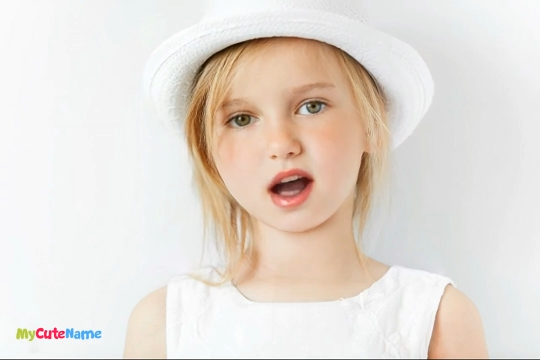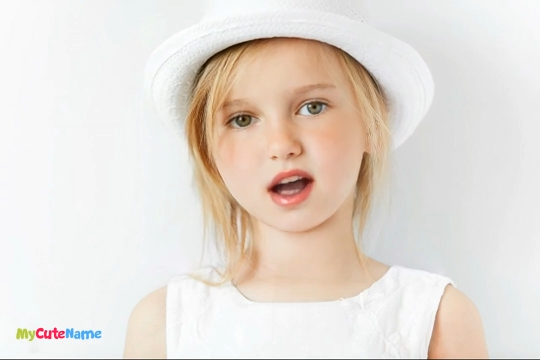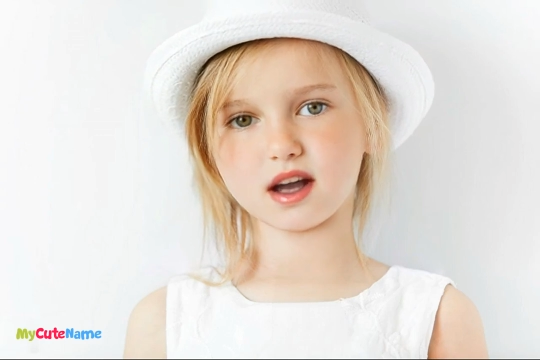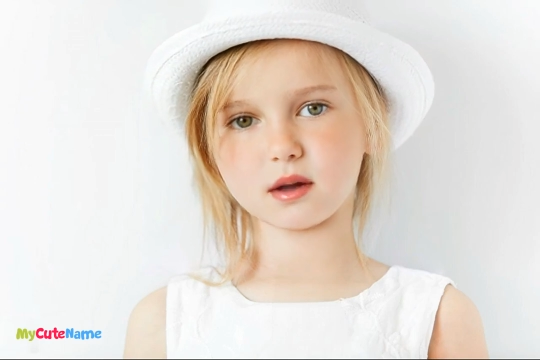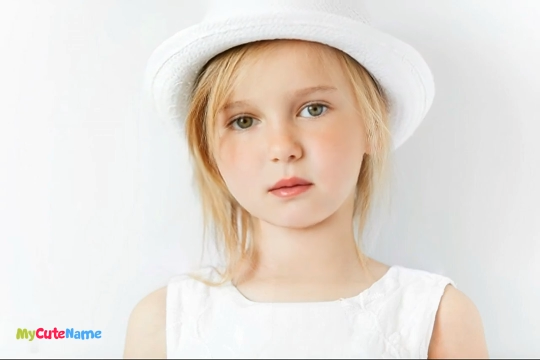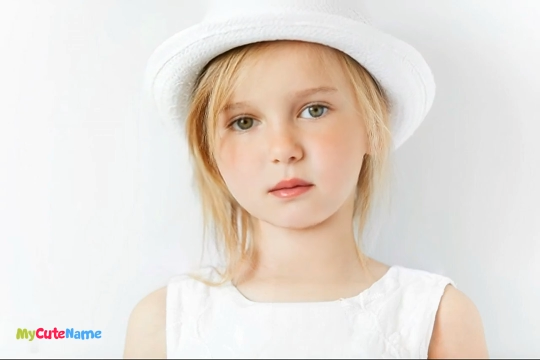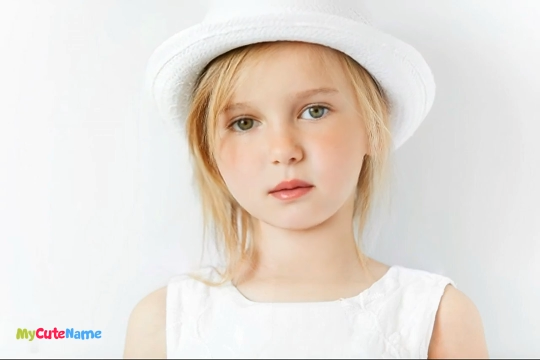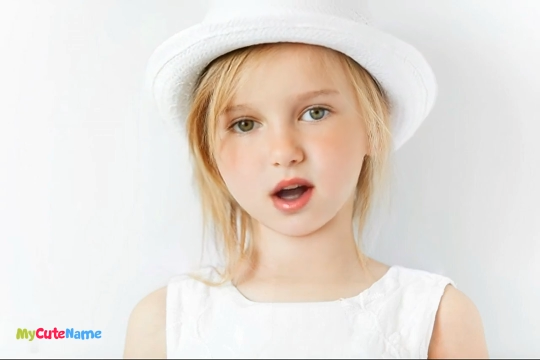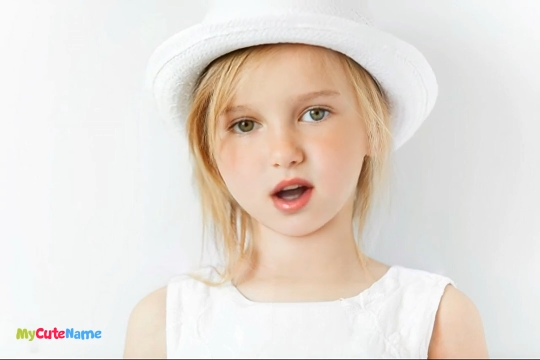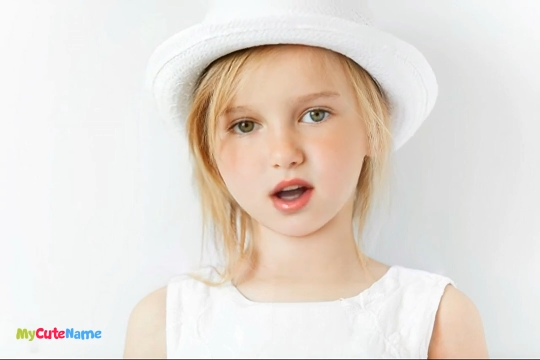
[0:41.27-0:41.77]

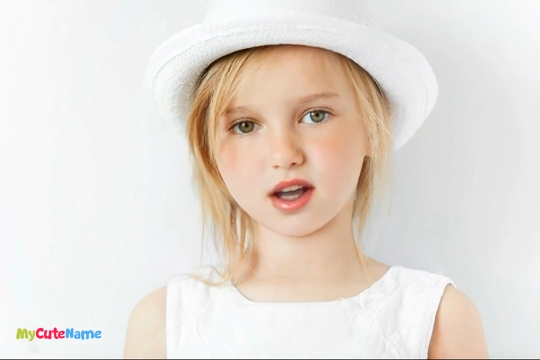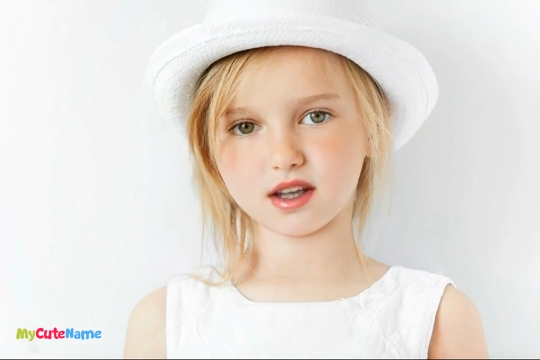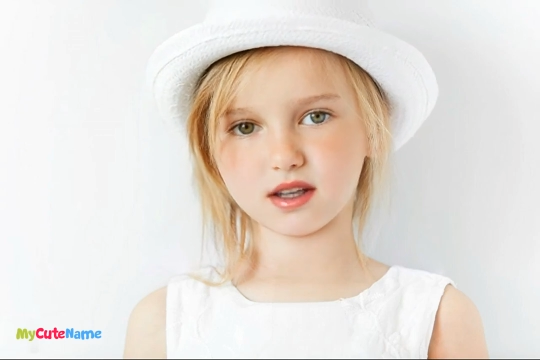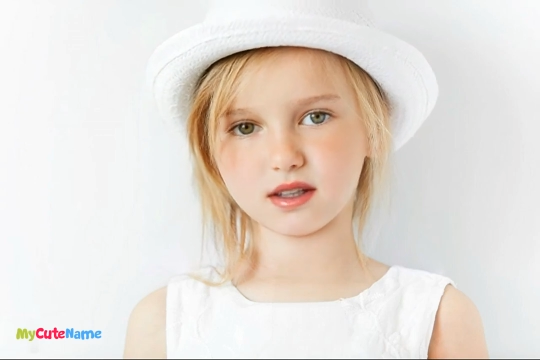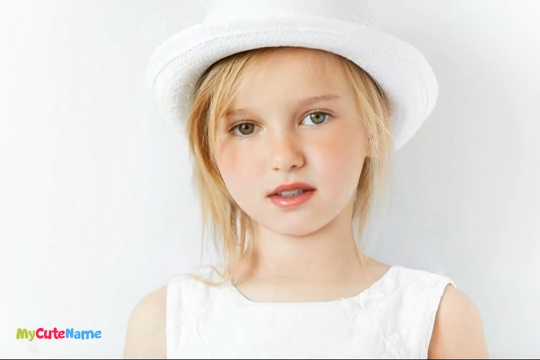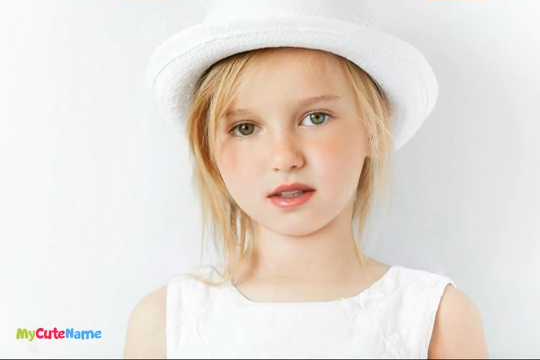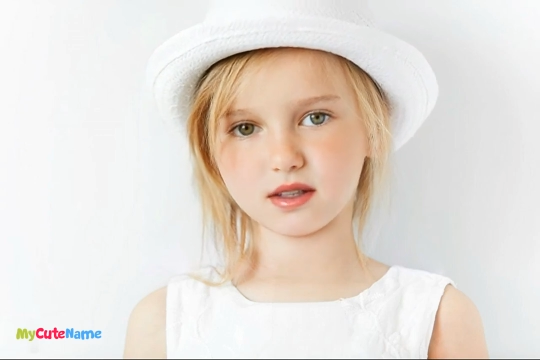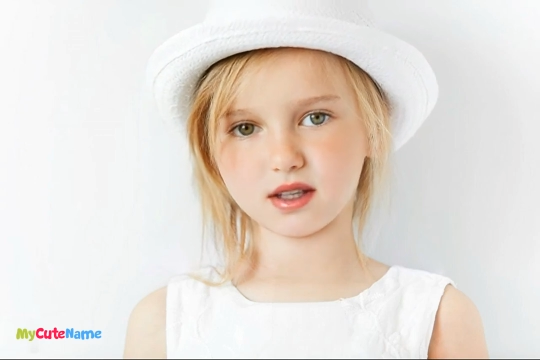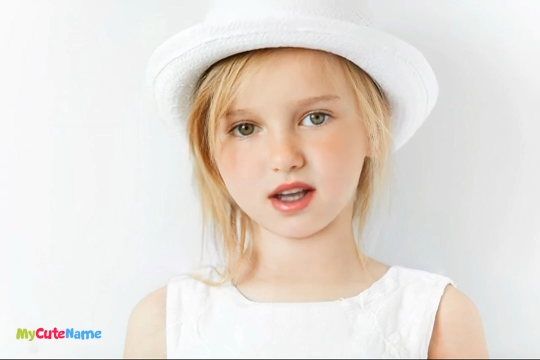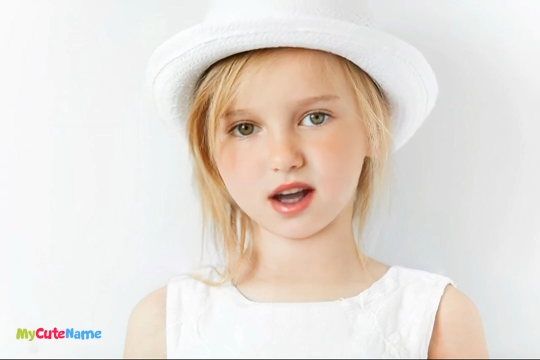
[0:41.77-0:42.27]
an
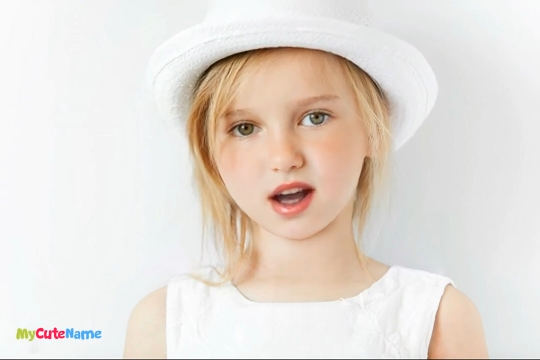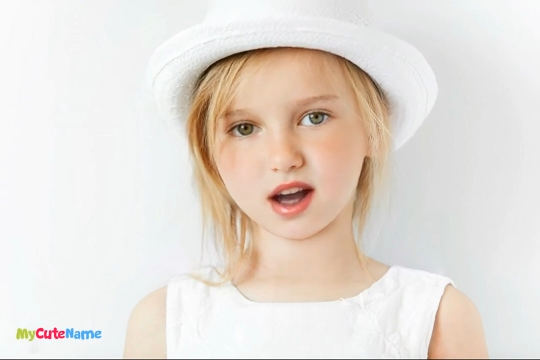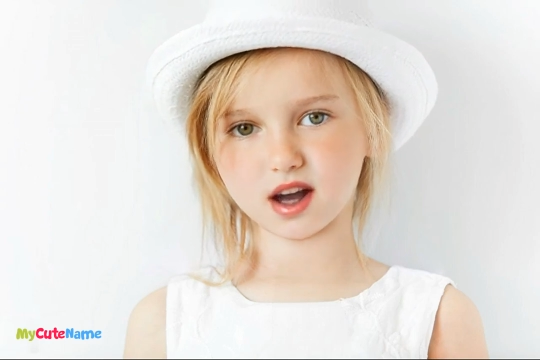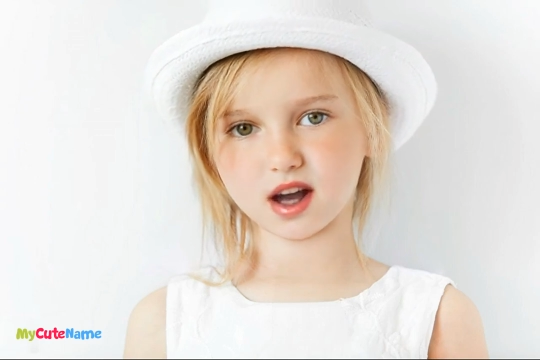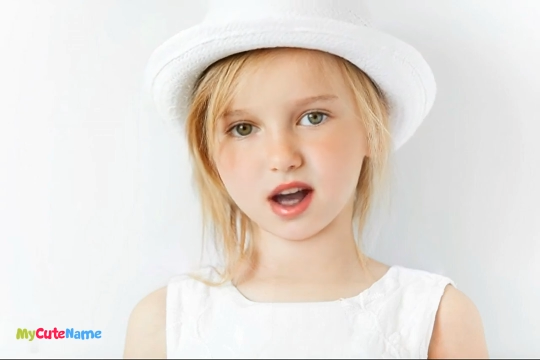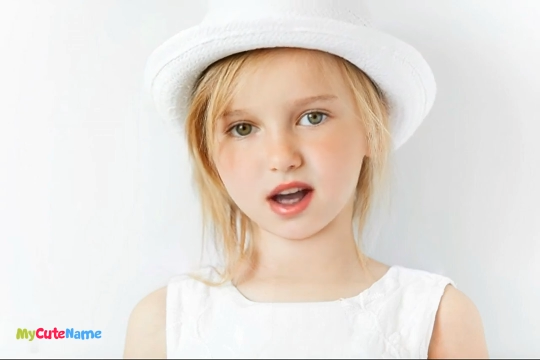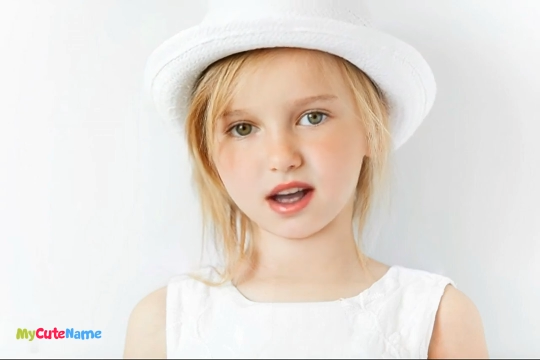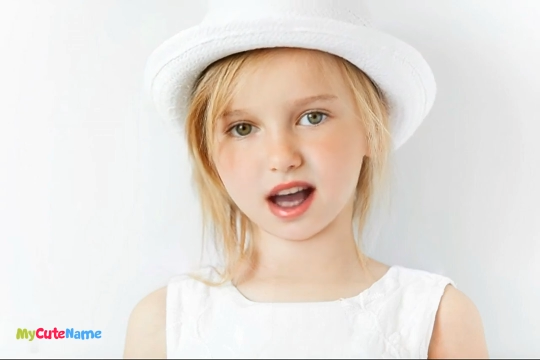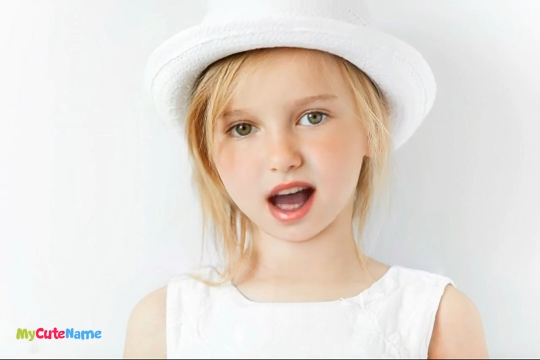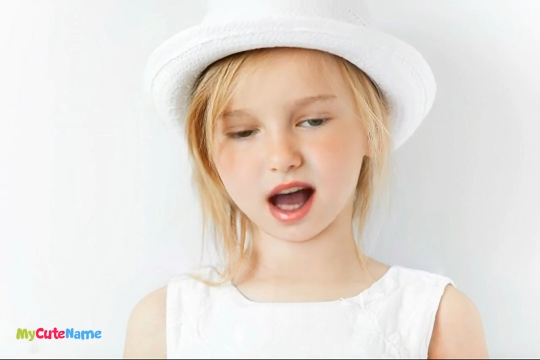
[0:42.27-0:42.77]
American
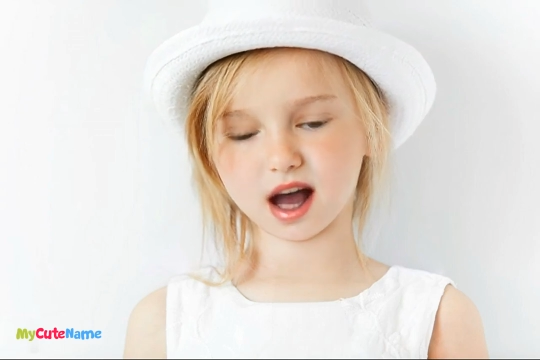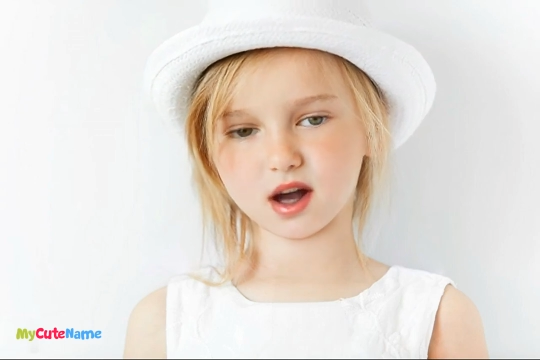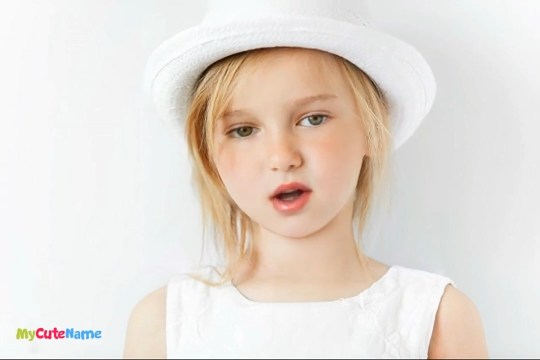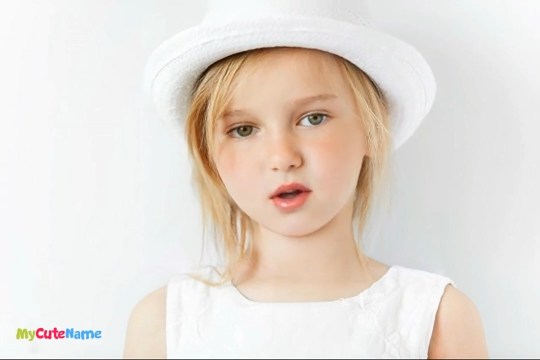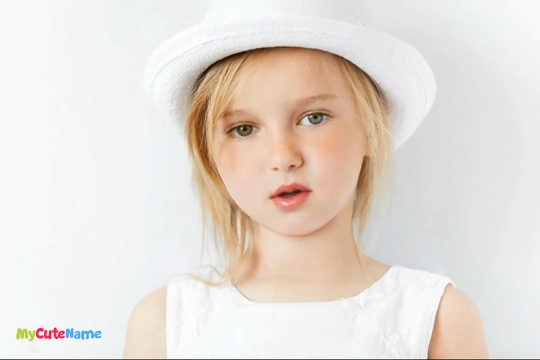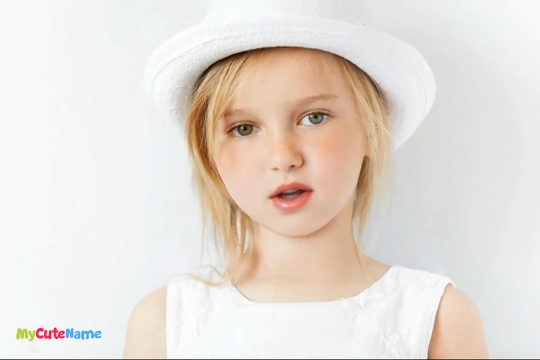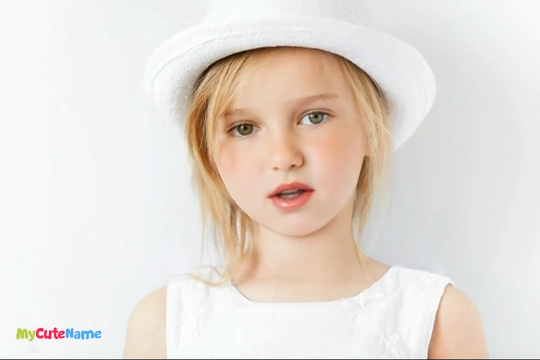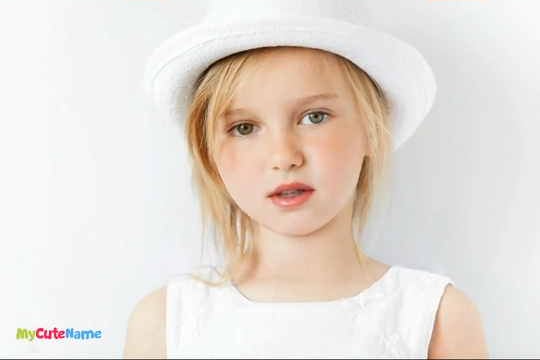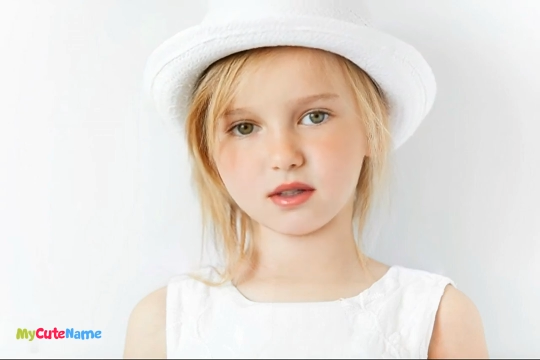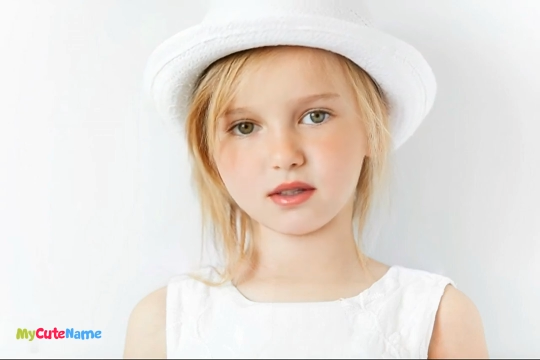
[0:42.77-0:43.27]
singer and
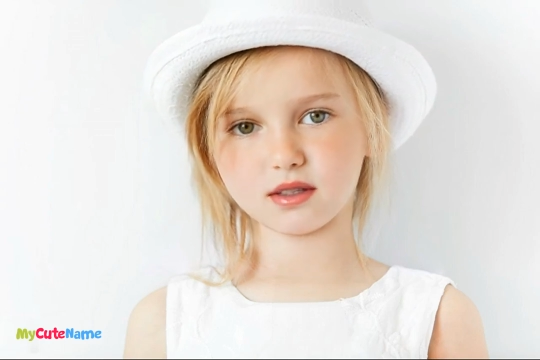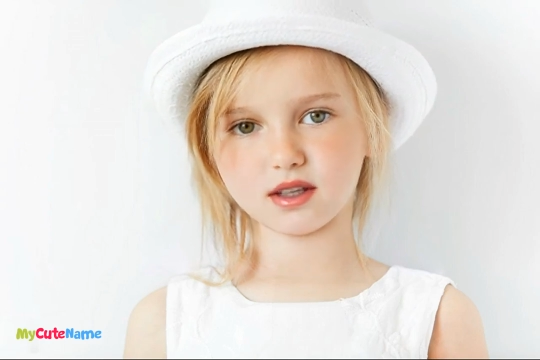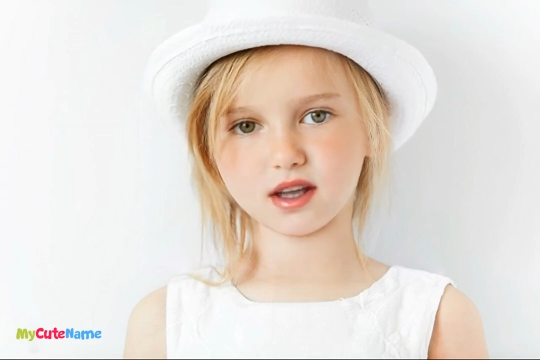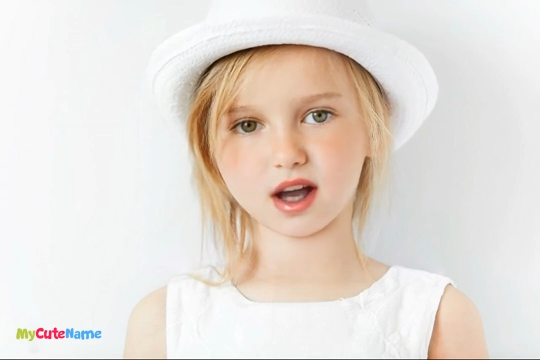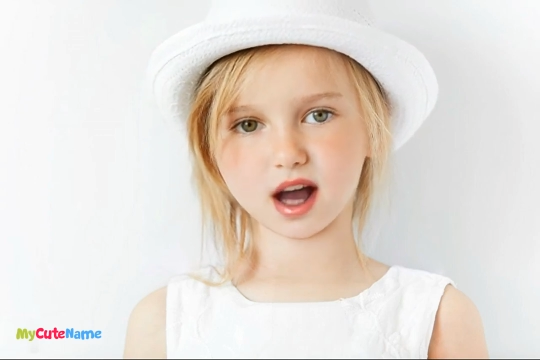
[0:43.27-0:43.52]
actress,